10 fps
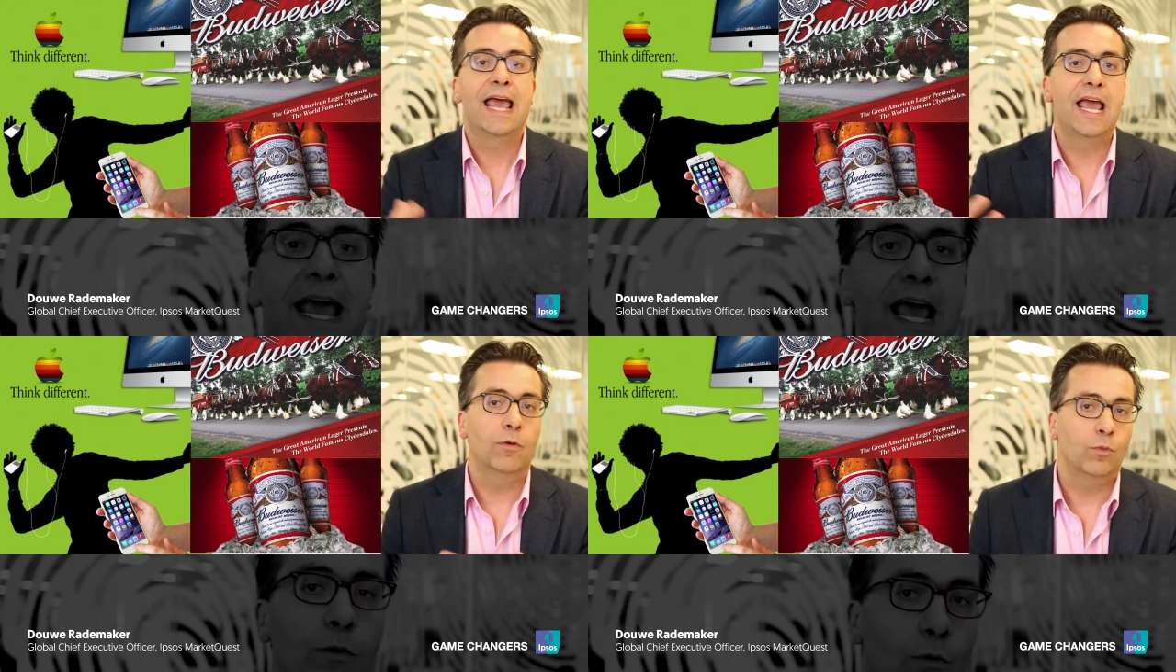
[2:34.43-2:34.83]

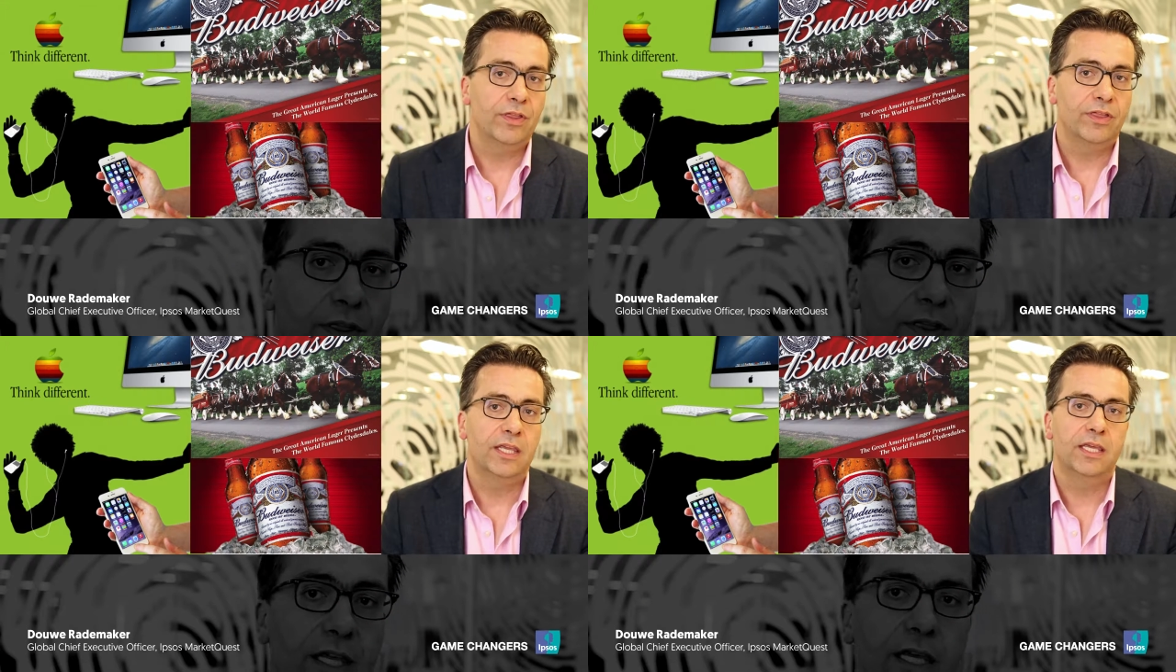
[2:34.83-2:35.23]
And
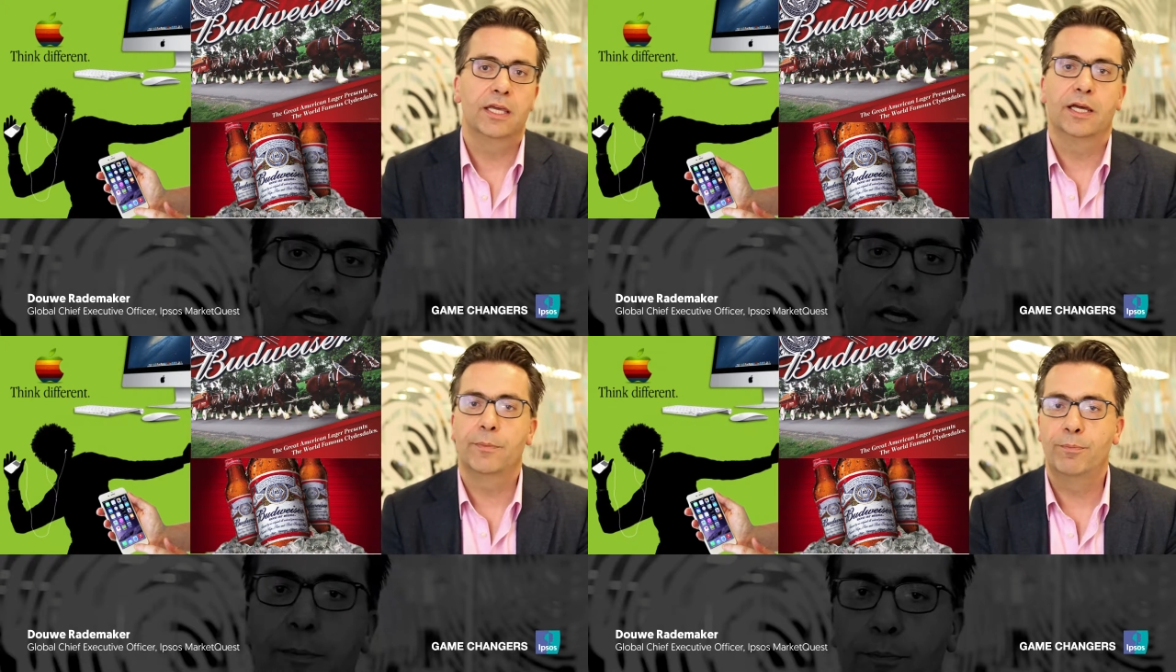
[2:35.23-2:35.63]
with
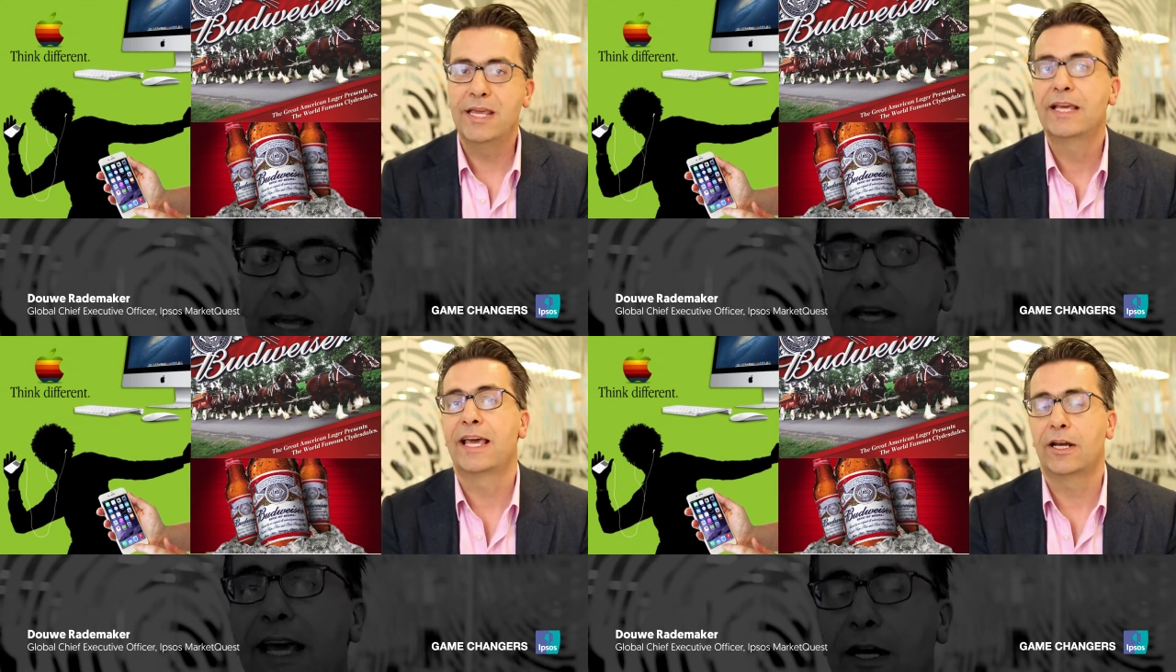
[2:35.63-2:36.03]
the
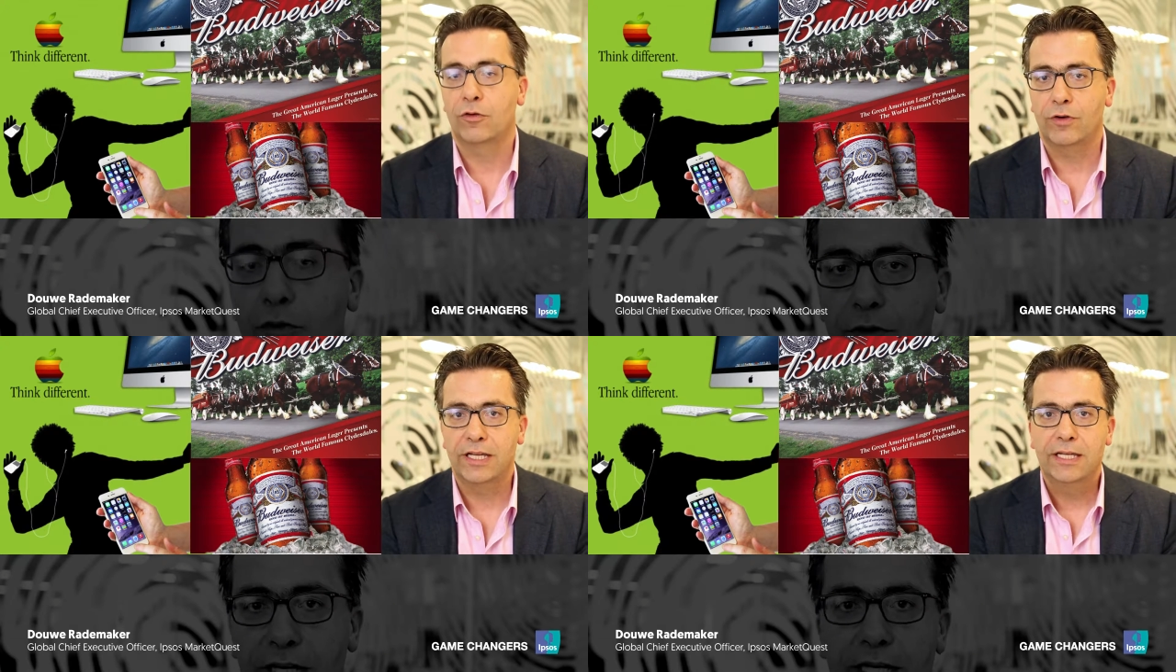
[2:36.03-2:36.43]
beer
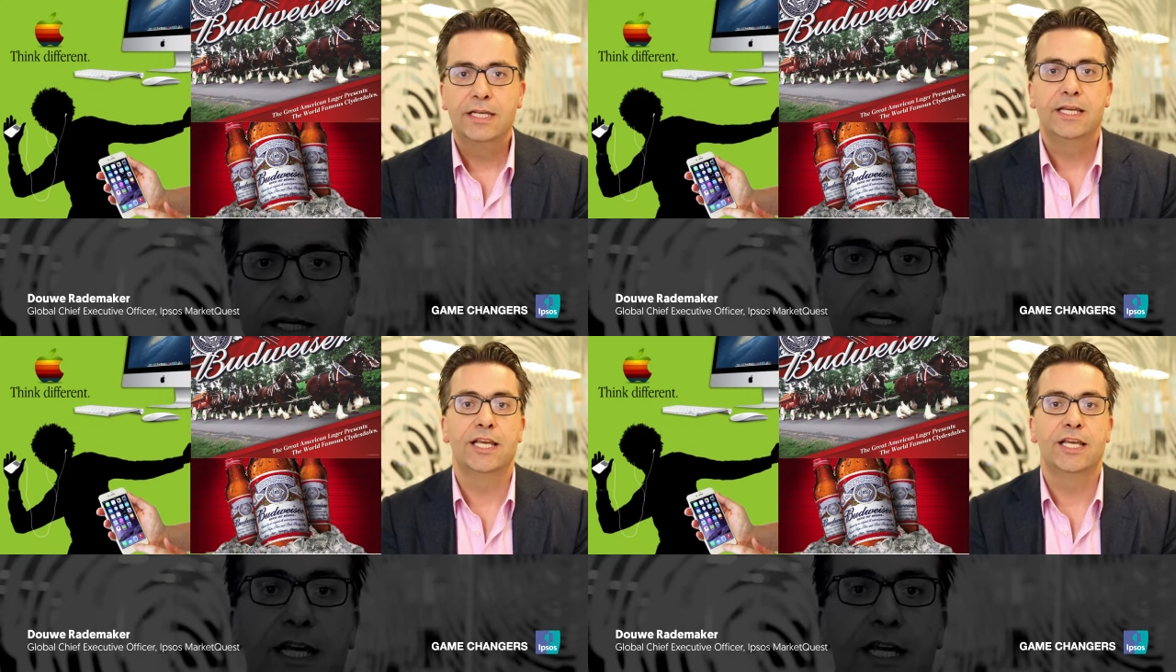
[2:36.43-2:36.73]
category,